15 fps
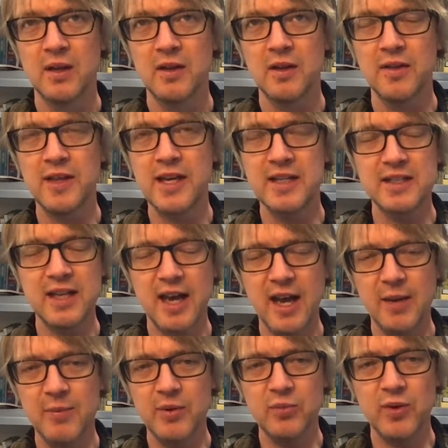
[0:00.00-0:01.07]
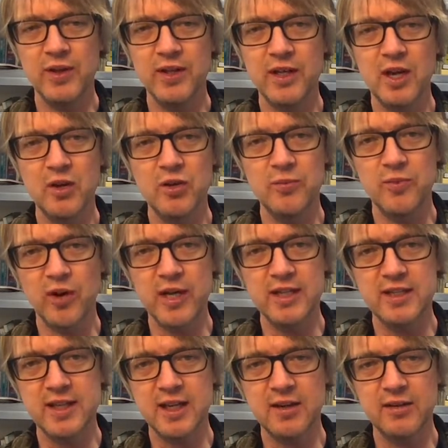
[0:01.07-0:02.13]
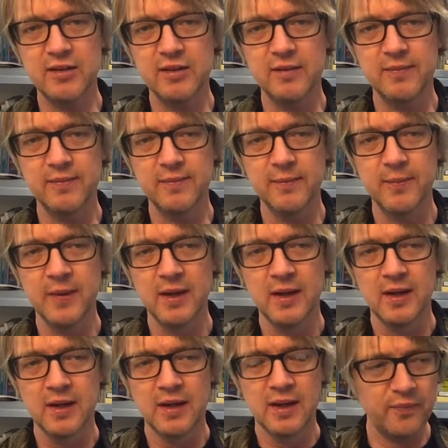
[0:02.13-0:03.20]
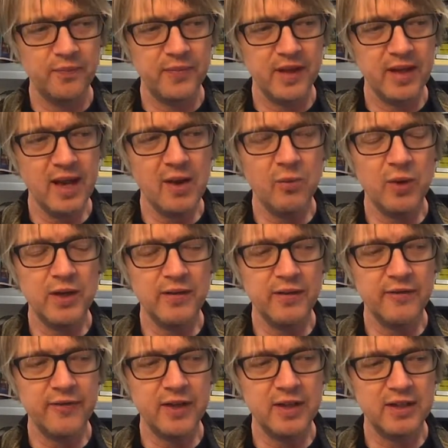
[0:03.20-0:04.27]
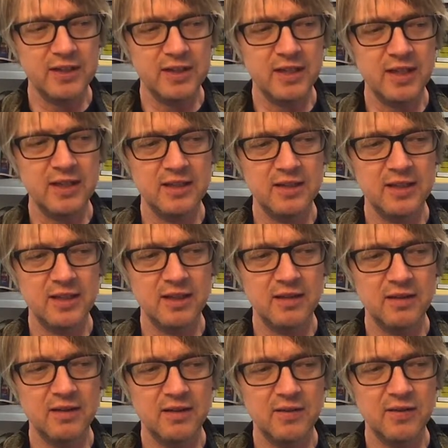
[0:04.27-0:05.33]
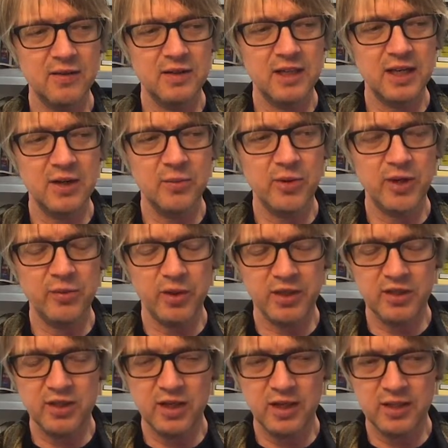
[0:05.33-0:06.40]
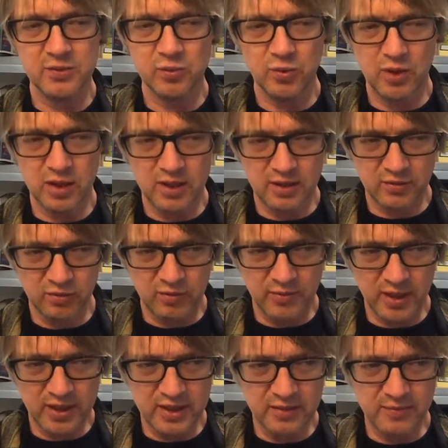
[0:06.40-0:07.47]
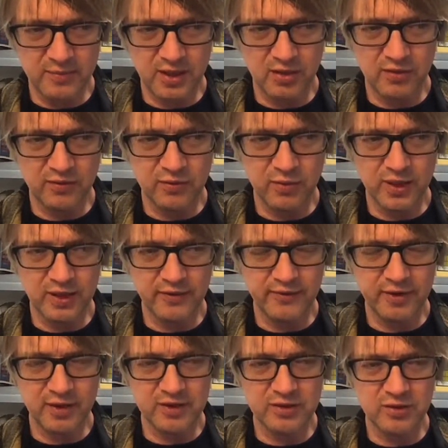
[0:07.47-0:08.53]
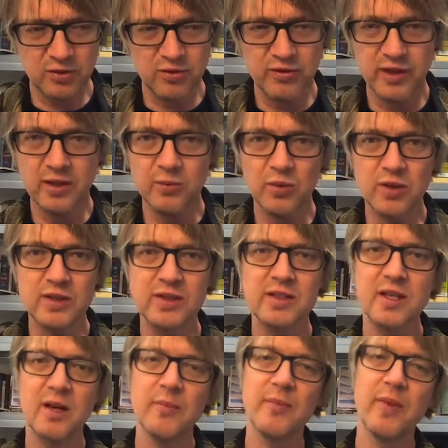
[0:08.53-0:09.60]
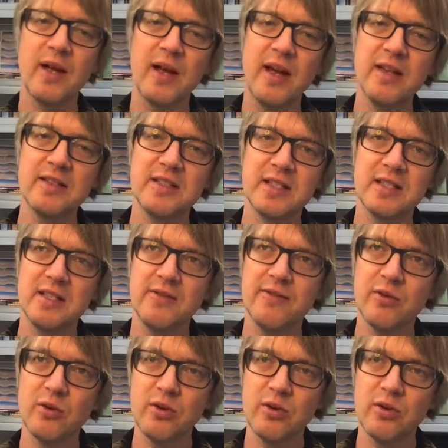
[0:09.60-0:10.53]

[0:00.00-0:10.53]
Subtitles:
things that happen when the code breaks down. Yeah, one of the first things that Danielle Braithwaite-Shirley's work reminded me of when I first saw it was N64